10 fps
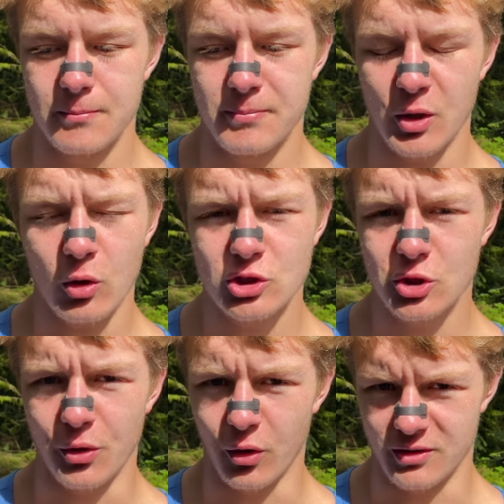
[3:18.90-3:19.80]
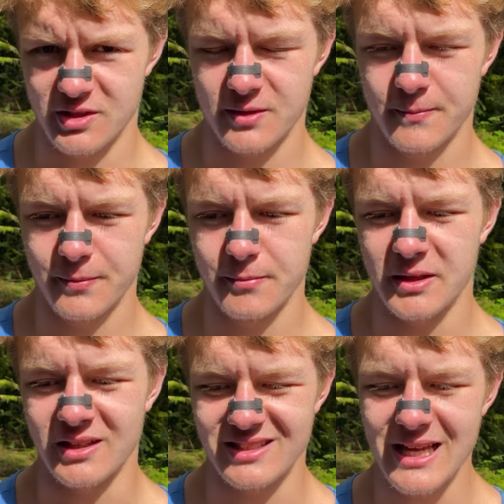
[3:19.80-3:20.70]
But also not,
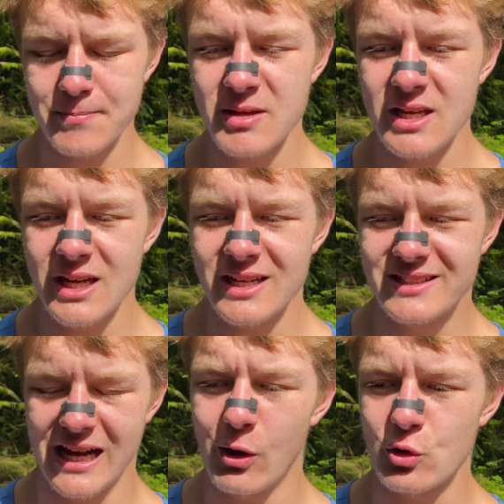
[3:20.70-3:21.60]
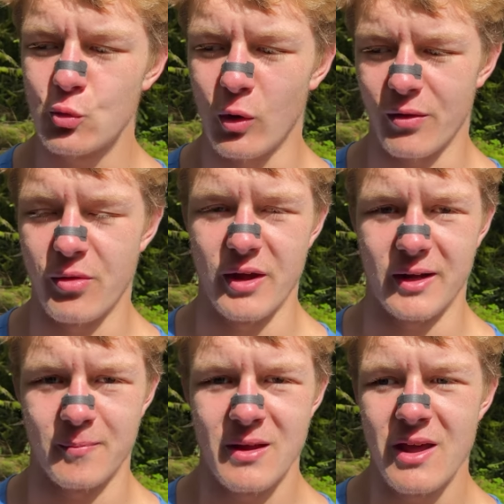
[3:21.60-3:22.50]
because let me tell you one
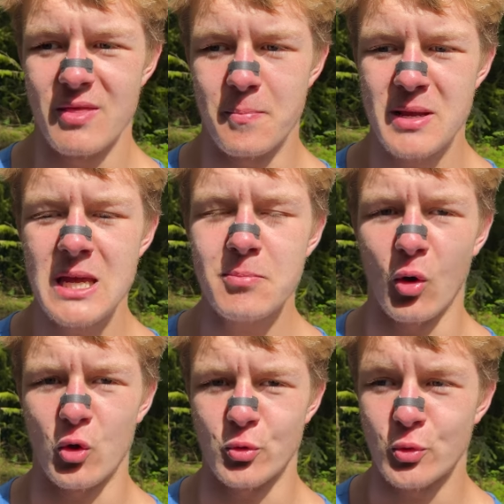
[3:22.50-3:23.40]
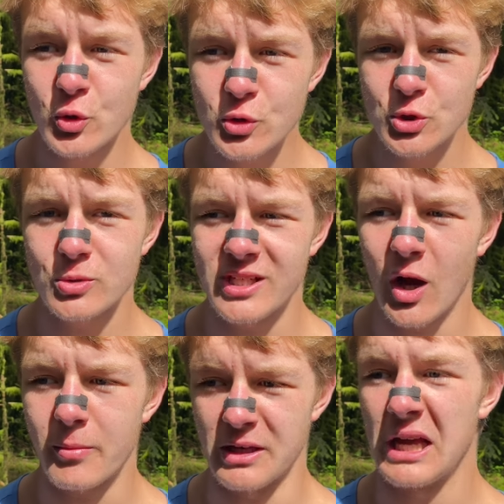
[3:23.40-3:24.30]
thing. The people who used to
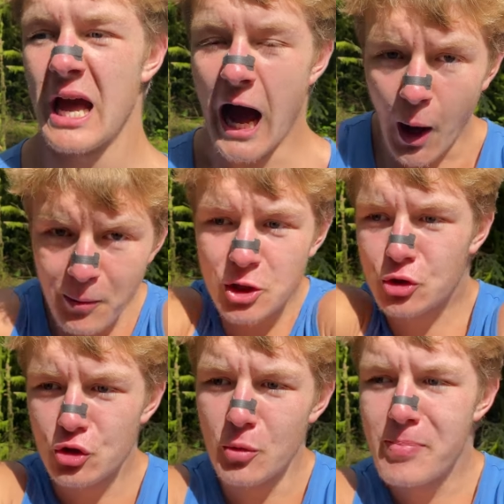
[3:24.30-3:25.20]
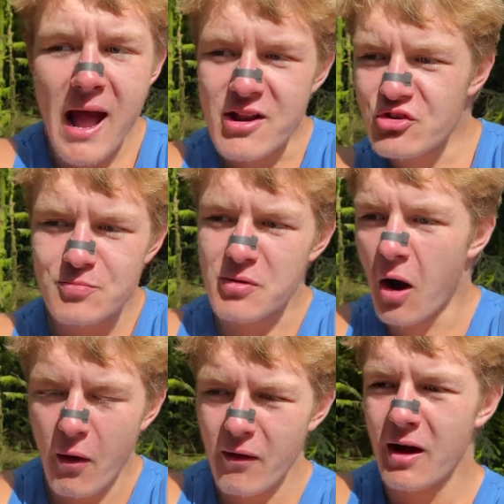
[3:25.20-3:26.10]
tell me, how much do you bench,
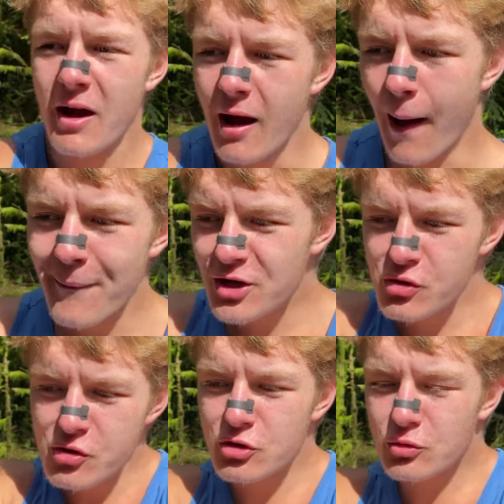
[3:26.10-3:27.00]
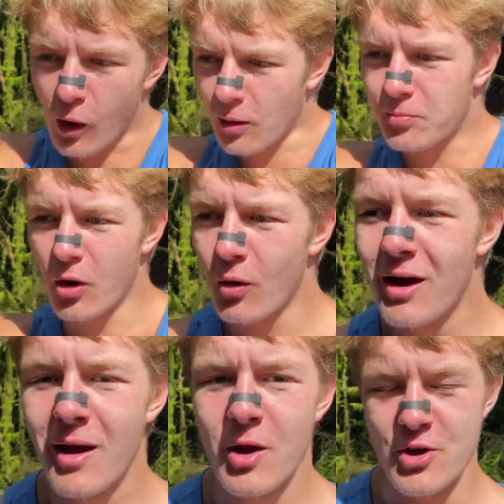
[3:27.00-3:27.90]
bro? How much do you squat, bro?
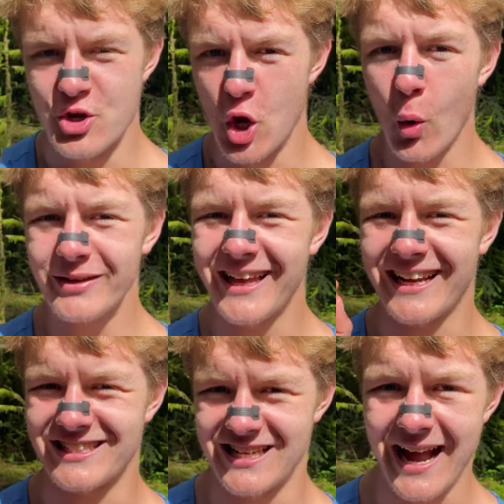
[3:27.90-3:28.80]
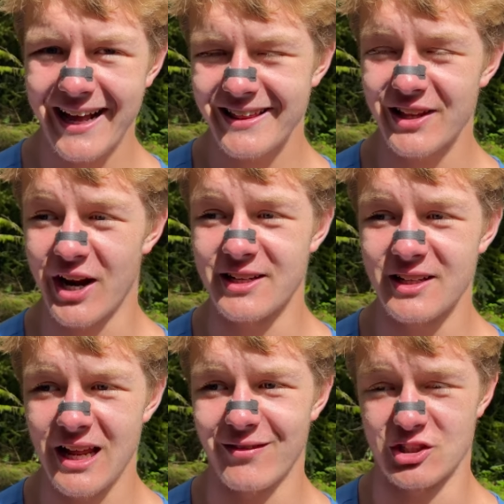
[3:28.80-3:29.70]
Knowing exactly that I
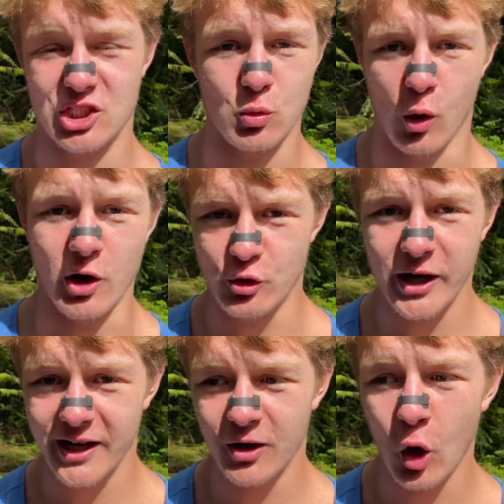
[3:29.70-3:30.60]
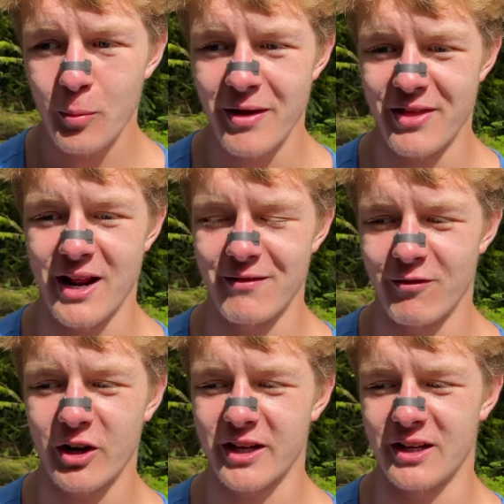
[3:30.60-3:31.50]
didn't have a squat rack at home and that I
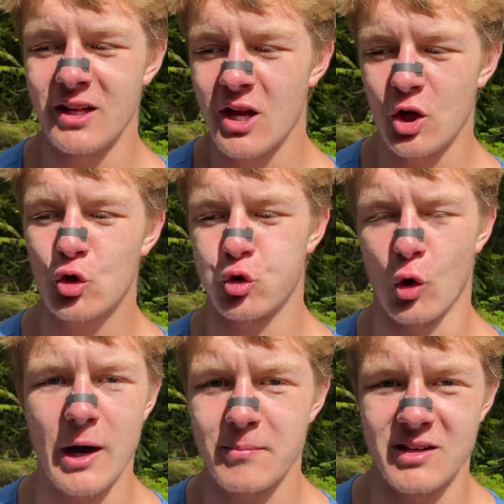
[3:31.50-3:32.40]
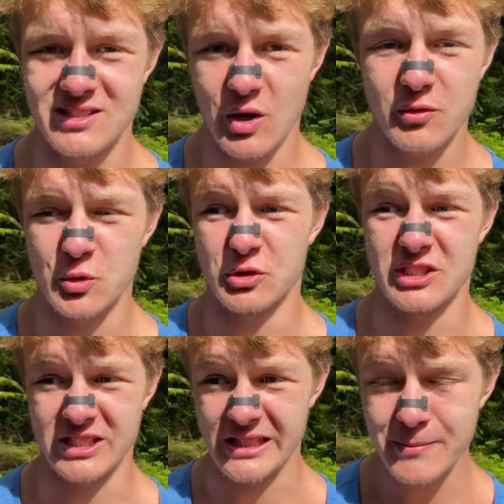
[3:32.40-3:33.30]
fucking cried myself to
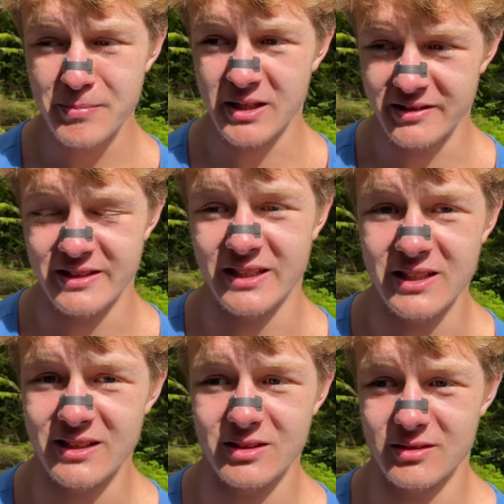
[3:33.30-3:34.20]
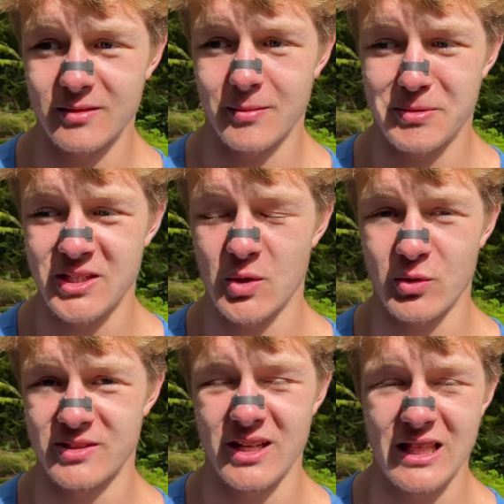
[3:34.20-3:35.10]
sleep because I
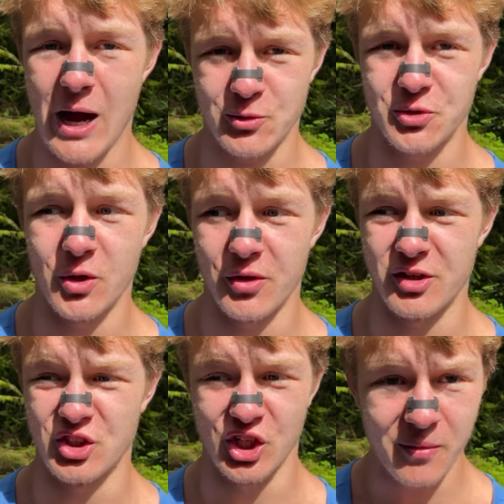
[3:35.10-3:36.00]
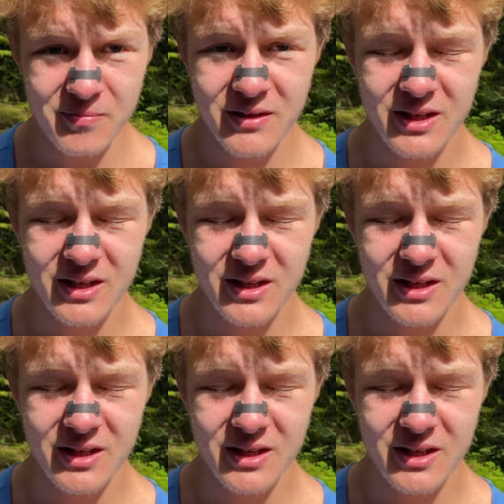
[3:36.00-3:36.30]
wasn't allowed to go to the gym.